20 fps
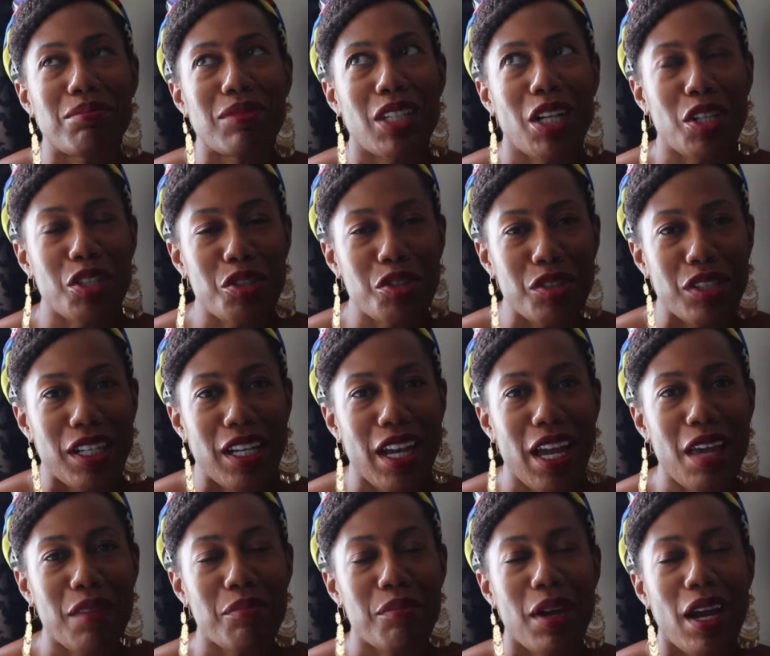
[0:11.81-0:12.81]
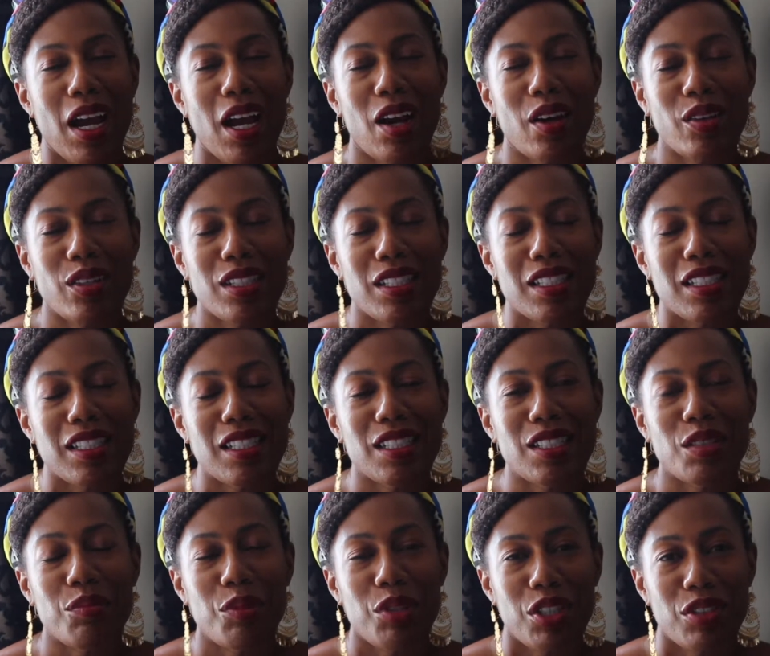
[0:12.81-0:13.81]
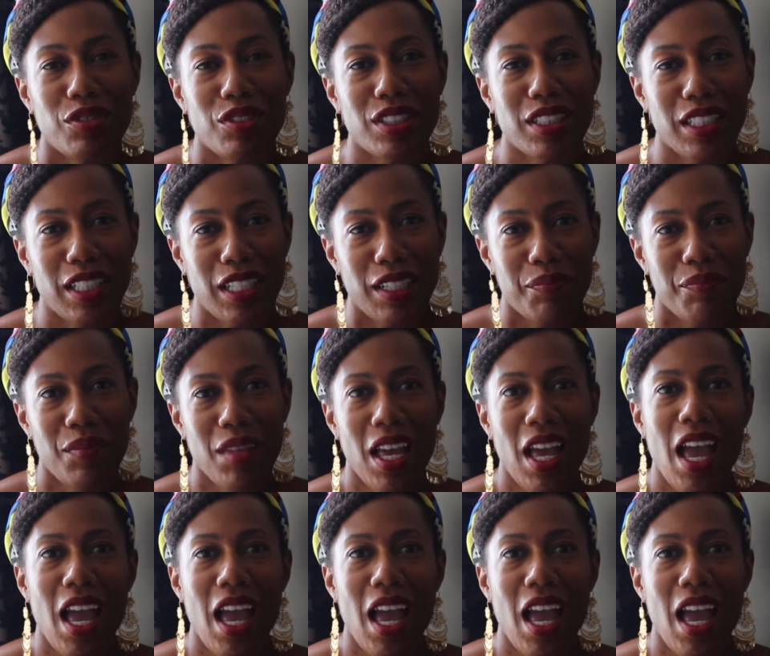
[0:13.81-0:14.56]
country and Paris is a beautiful city.